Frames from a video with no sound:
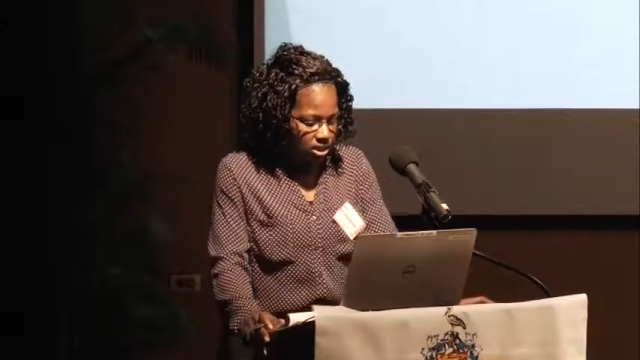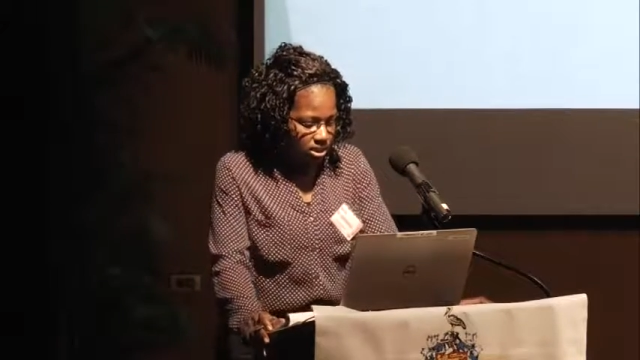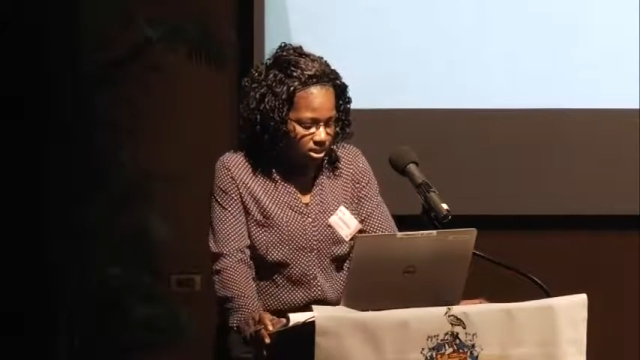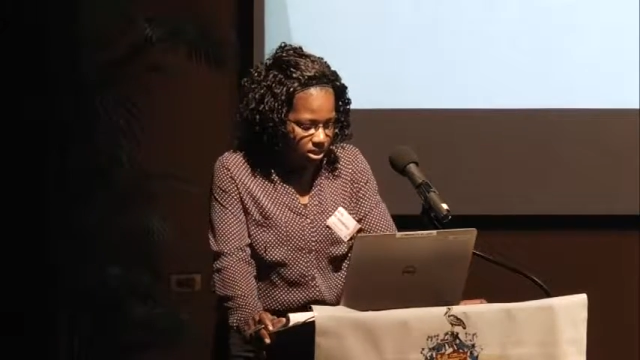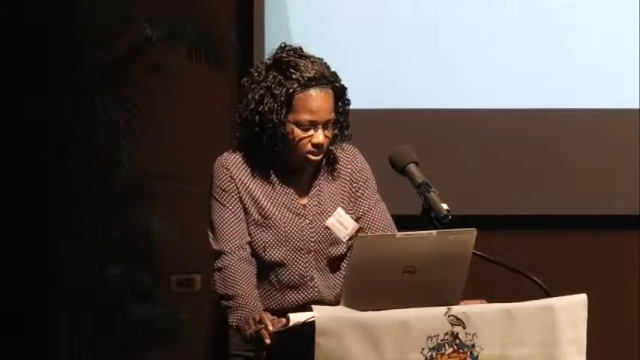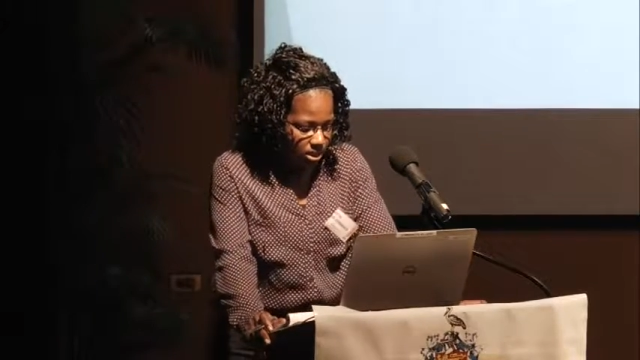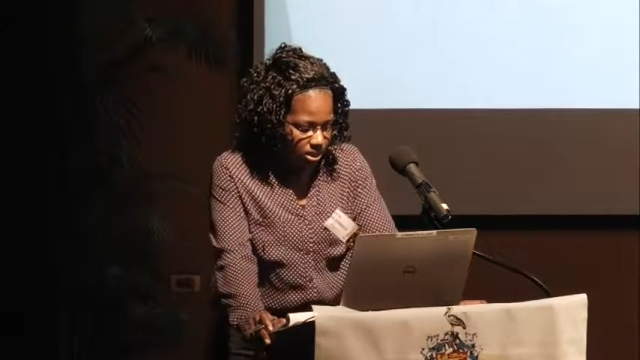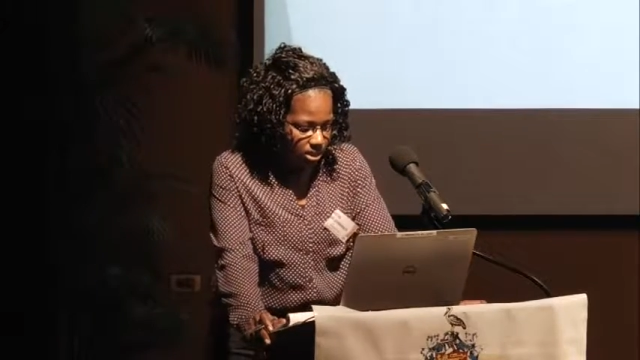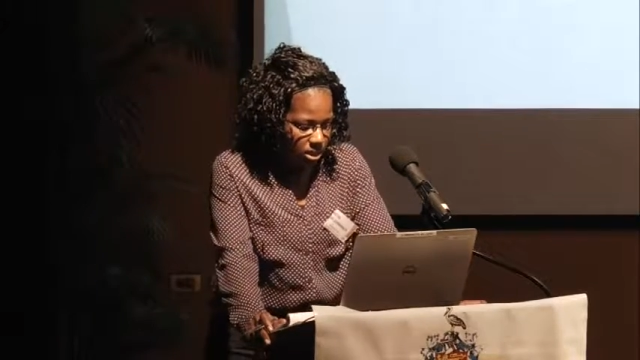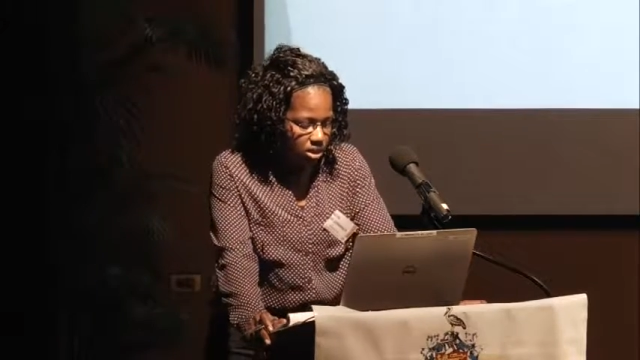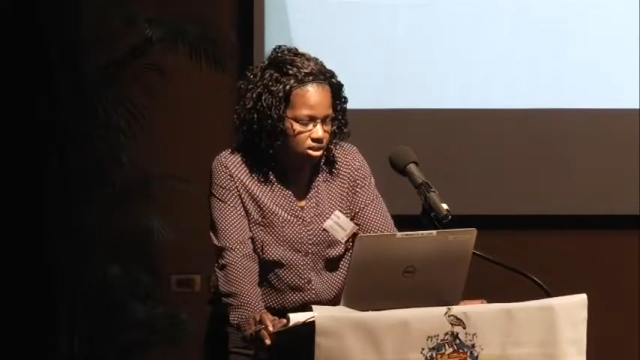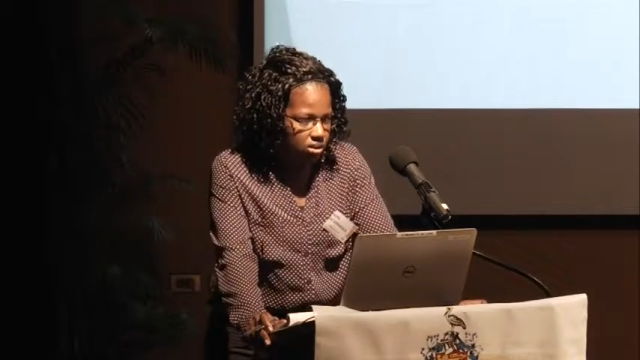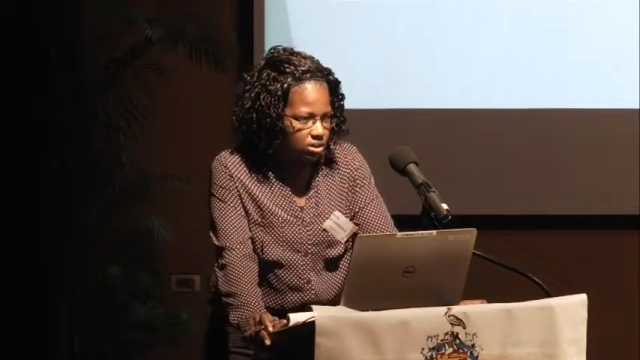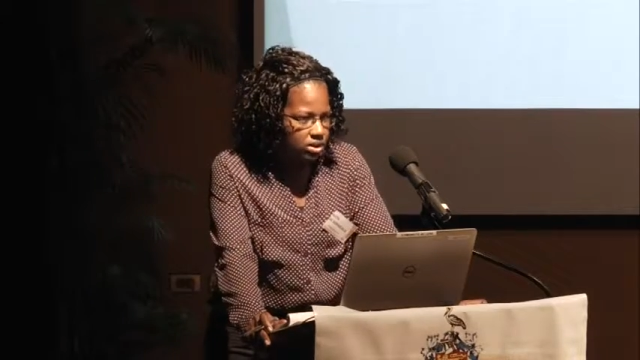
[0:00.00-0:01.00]
The
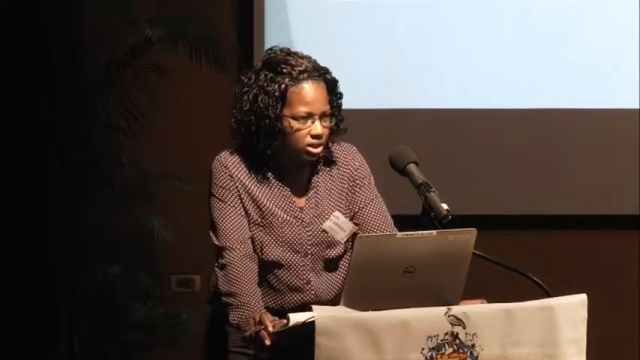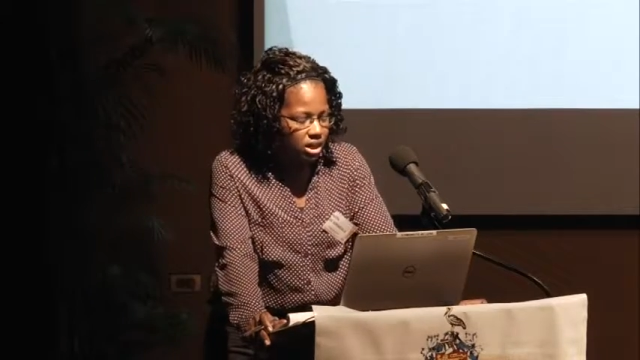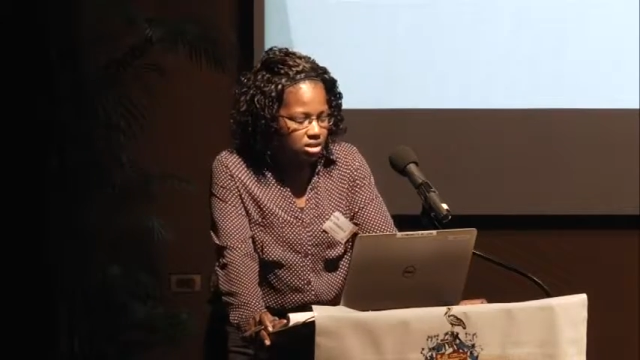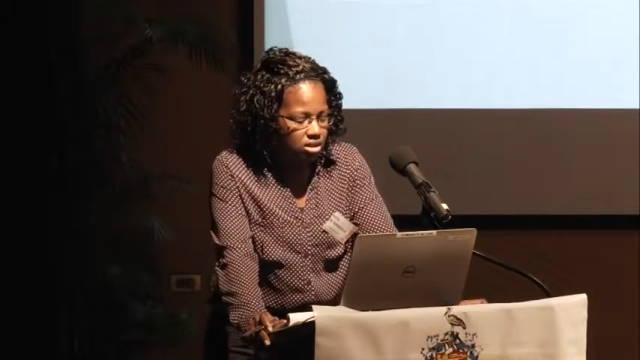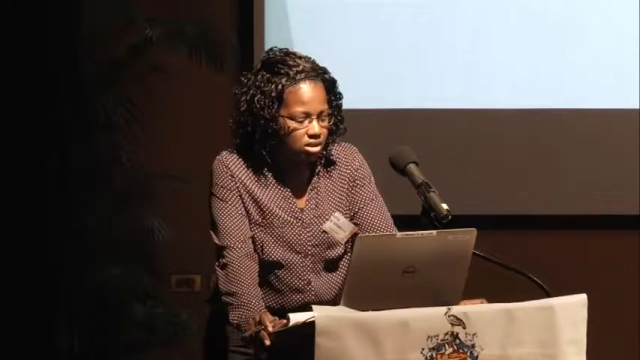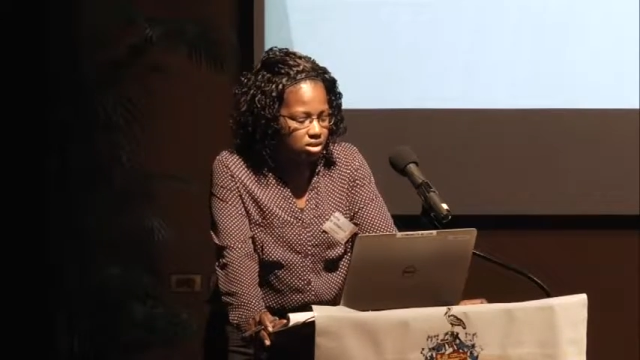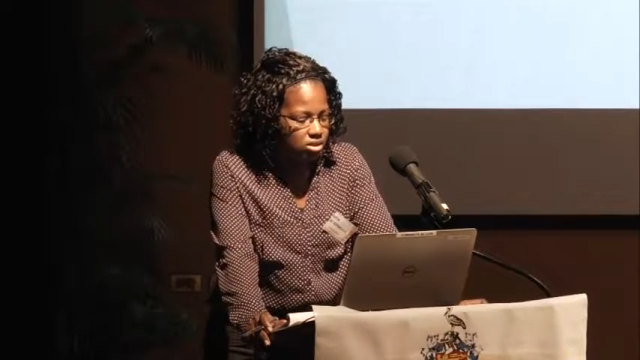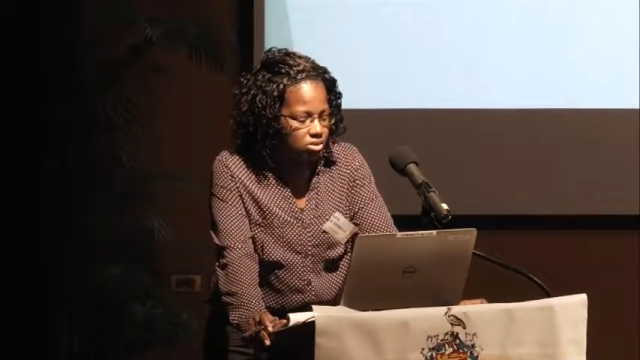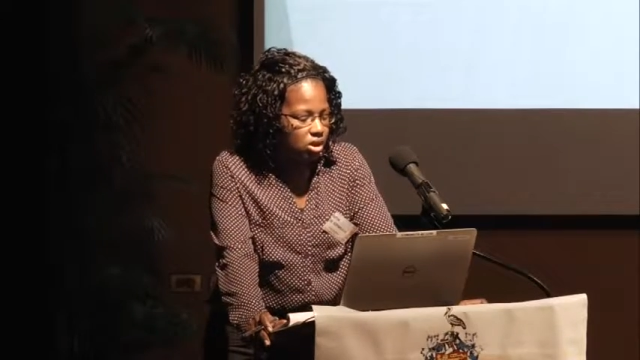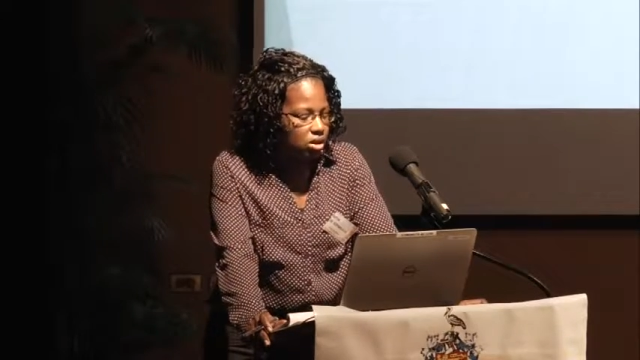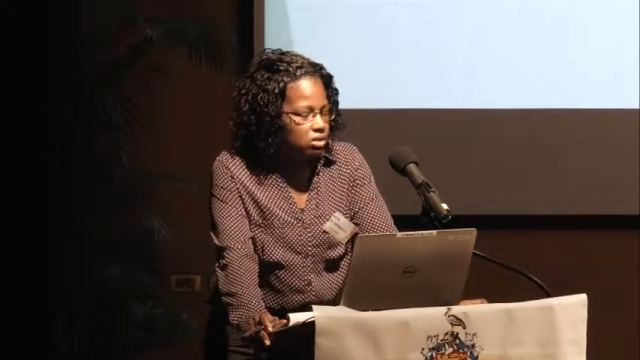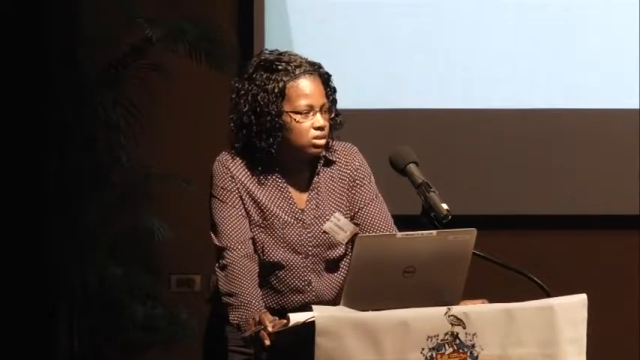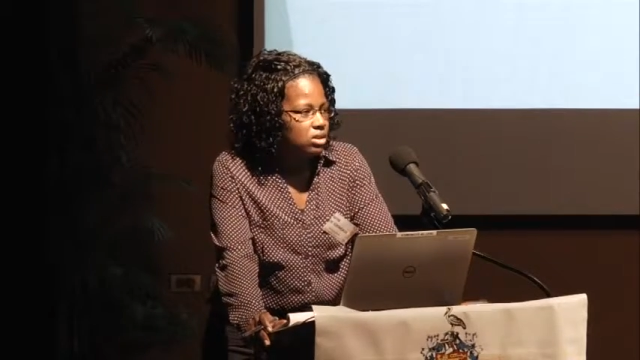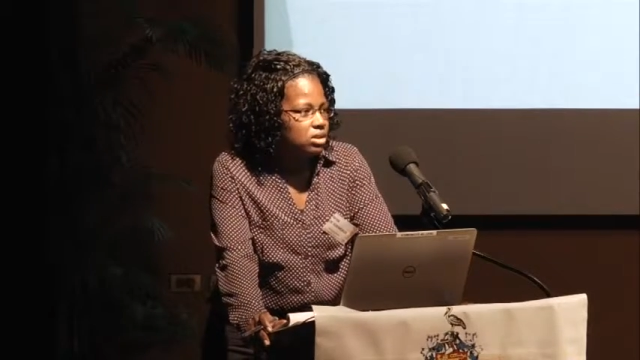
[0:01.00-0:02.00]
data was collected
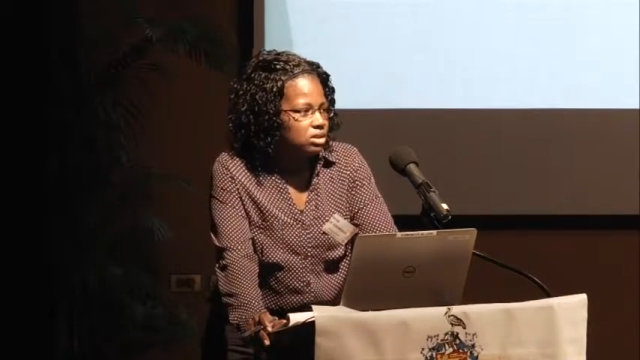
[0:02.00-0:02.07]
generally